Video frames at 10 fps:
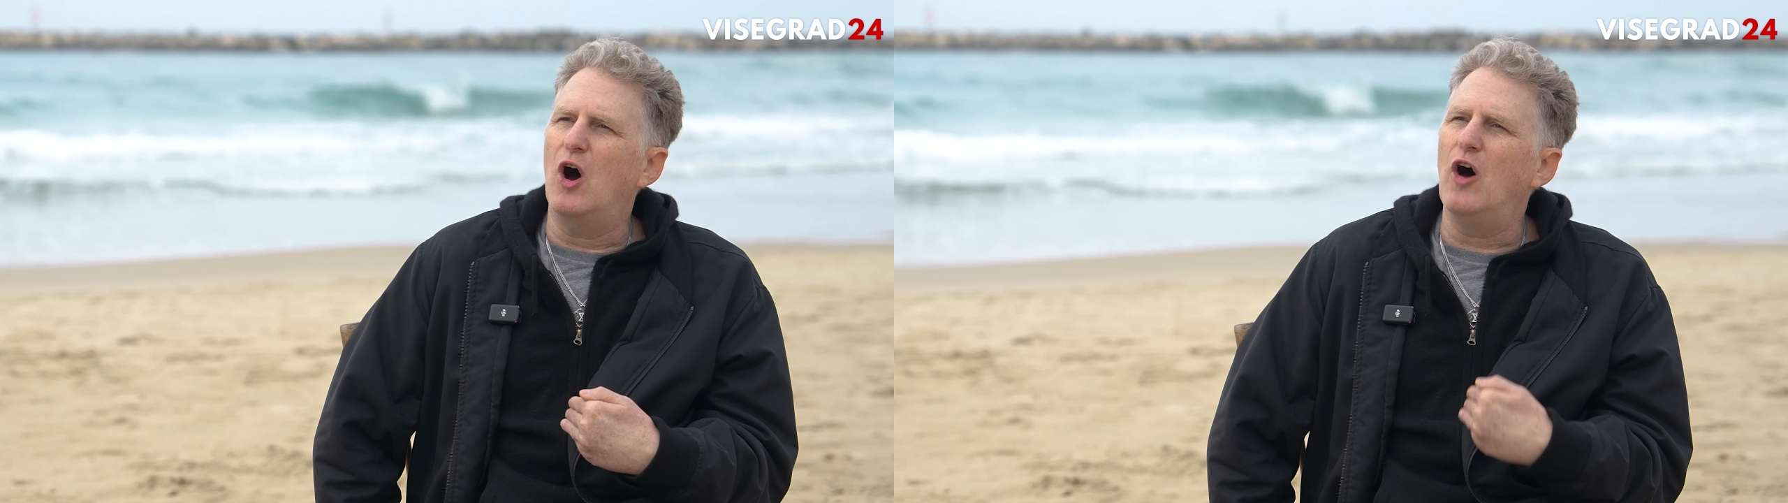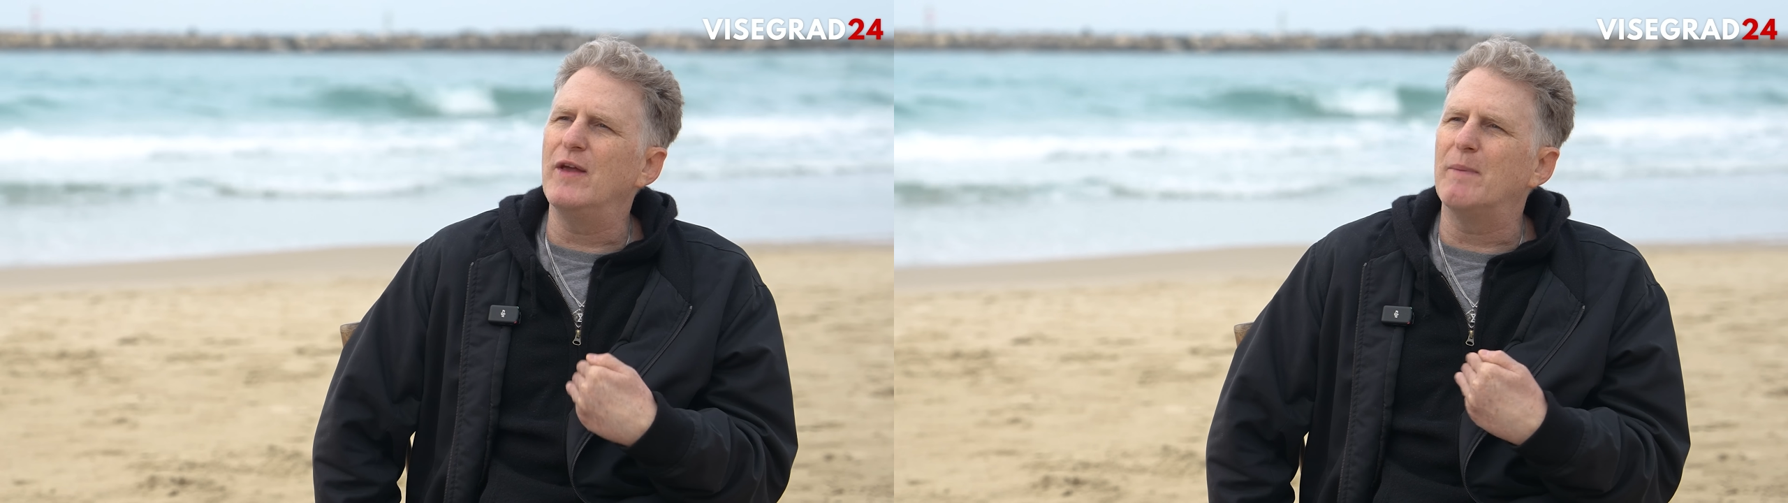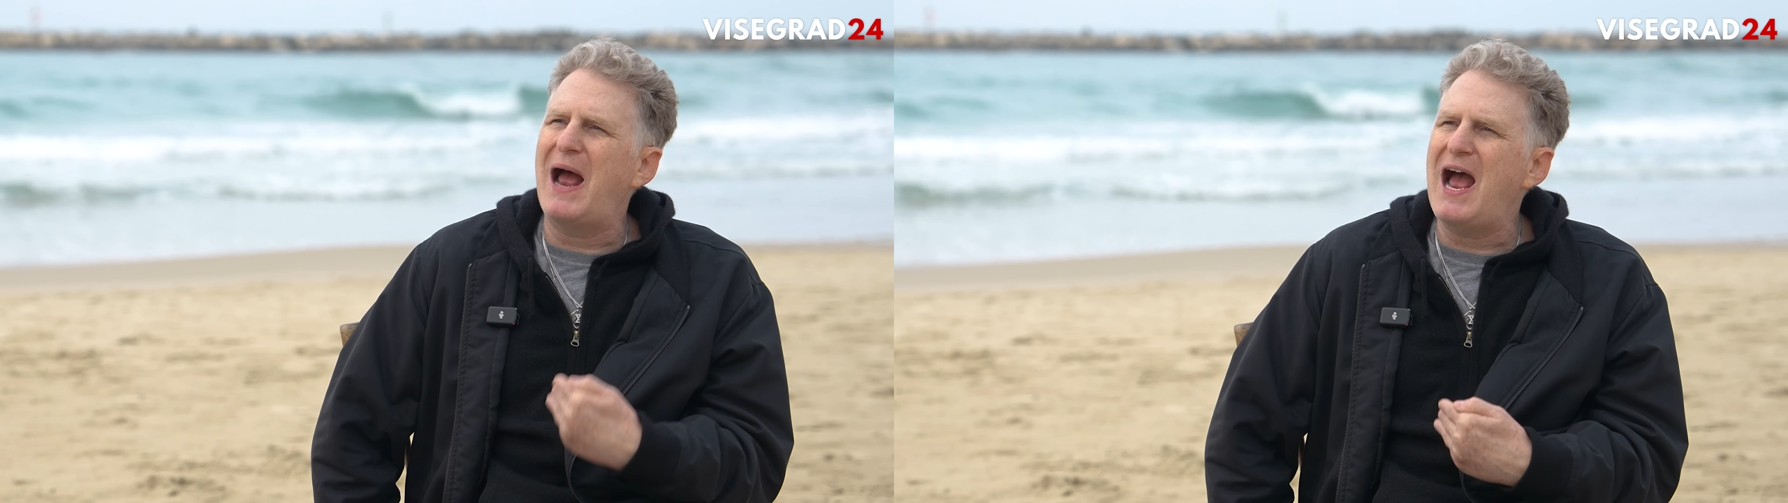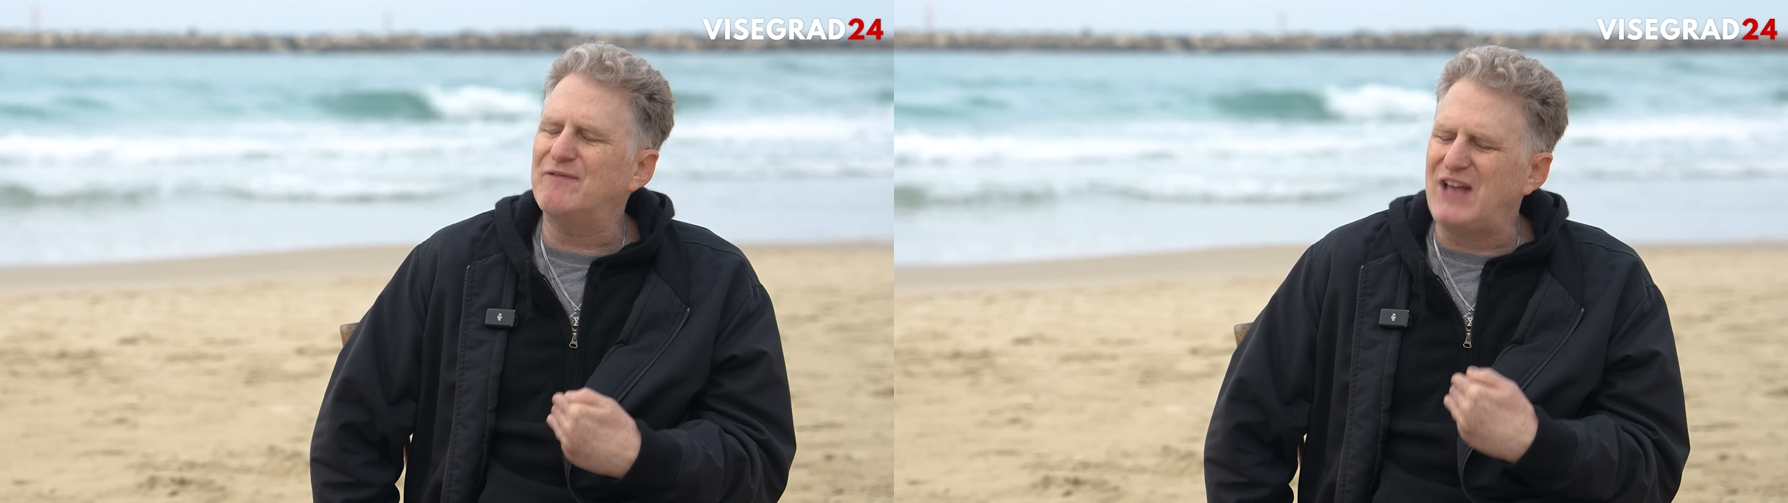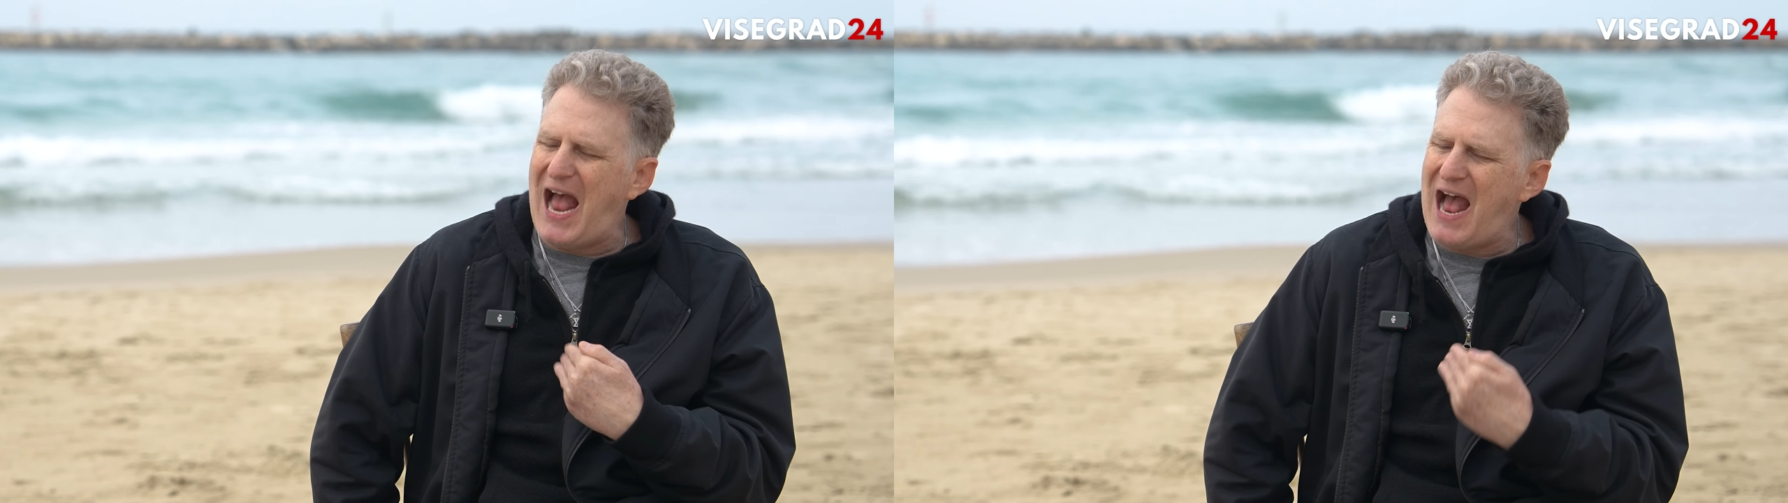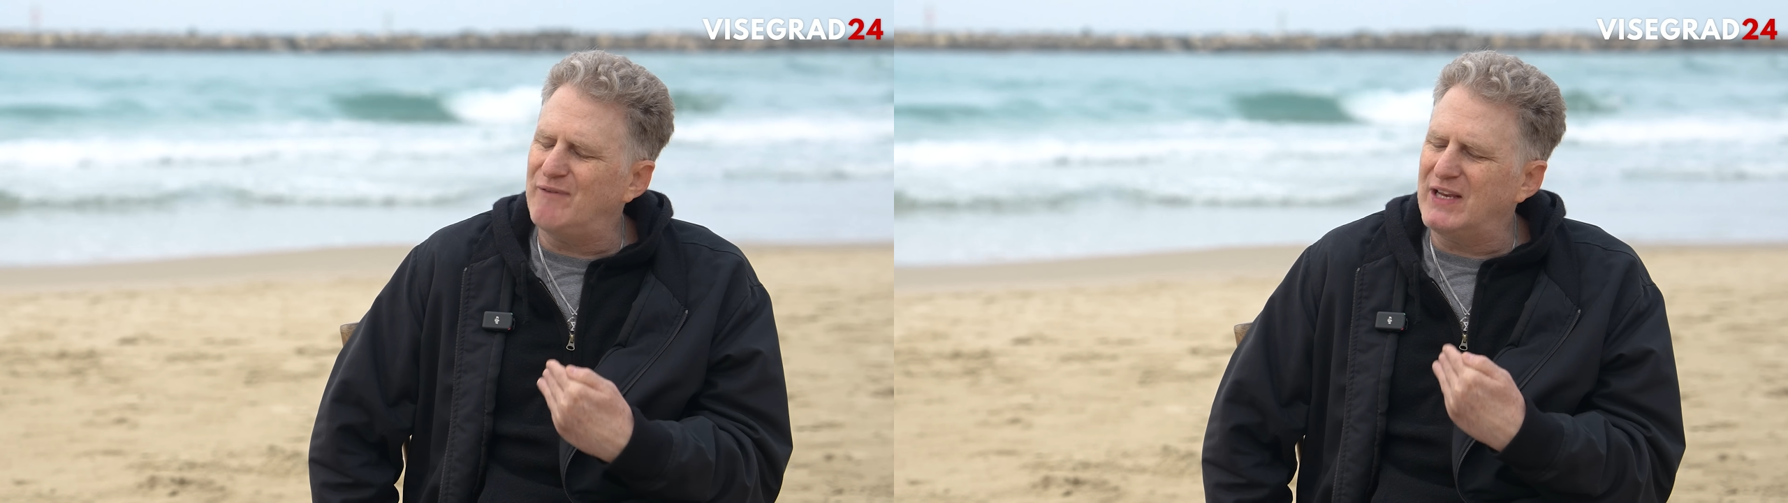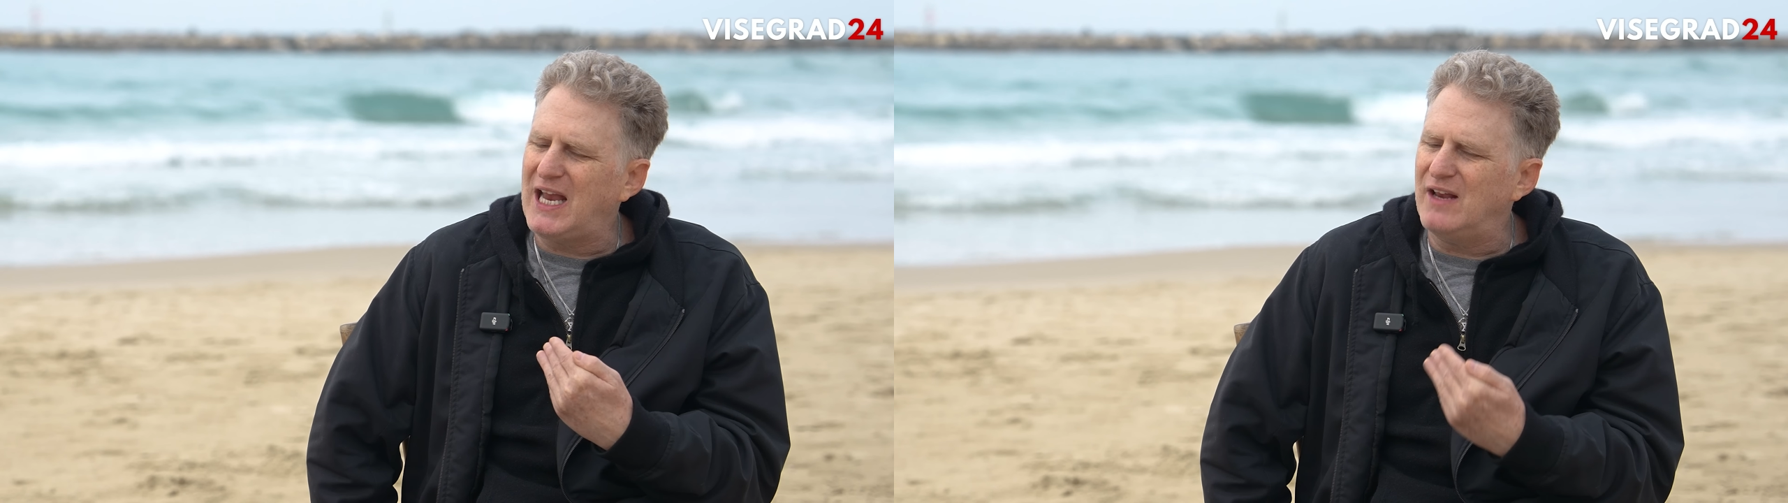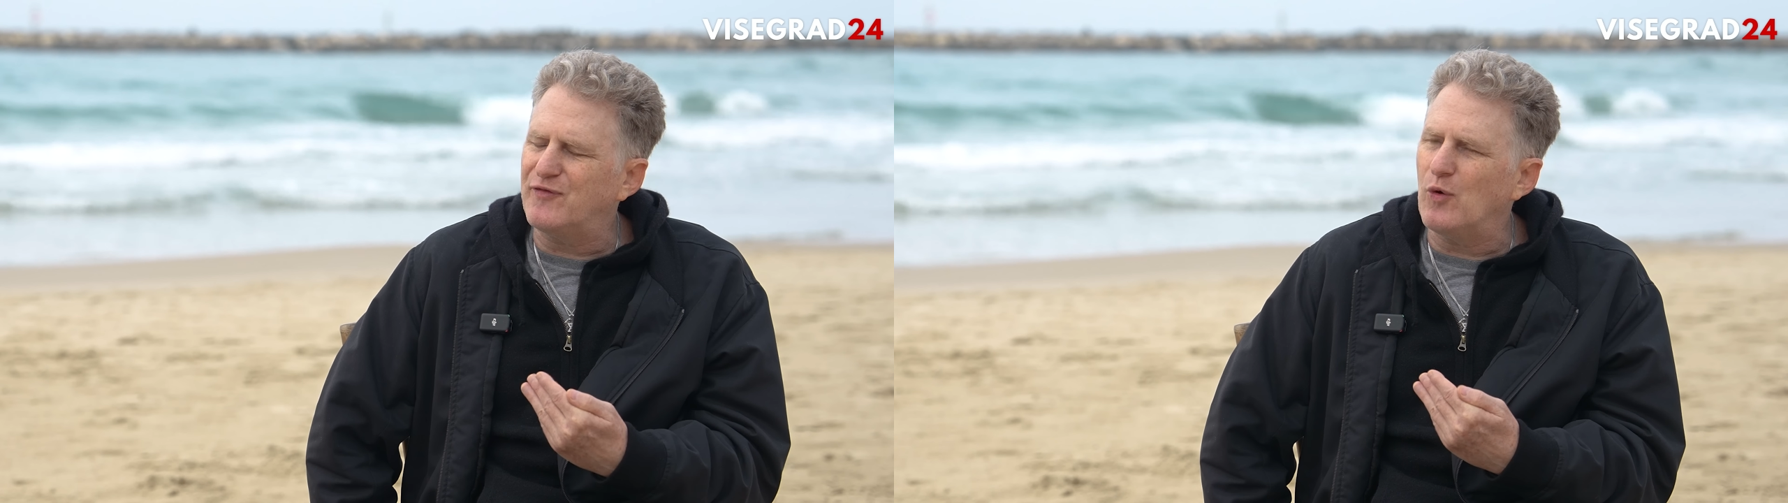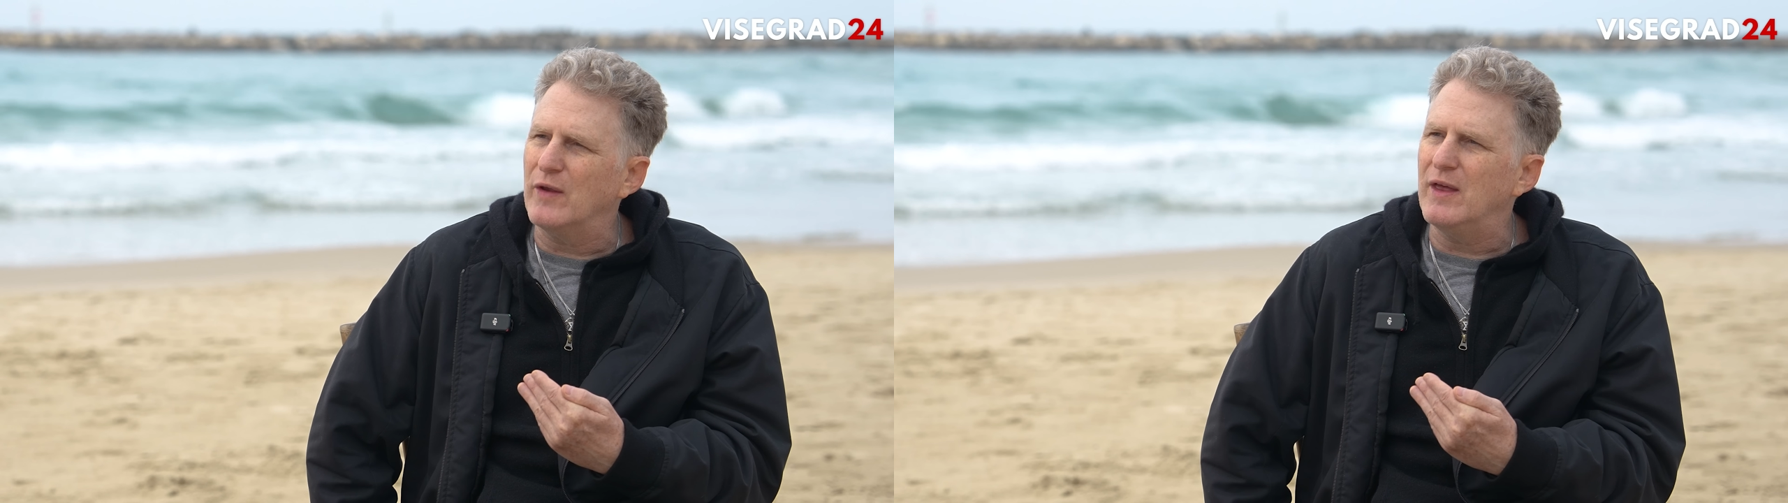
on their behalf to advocate for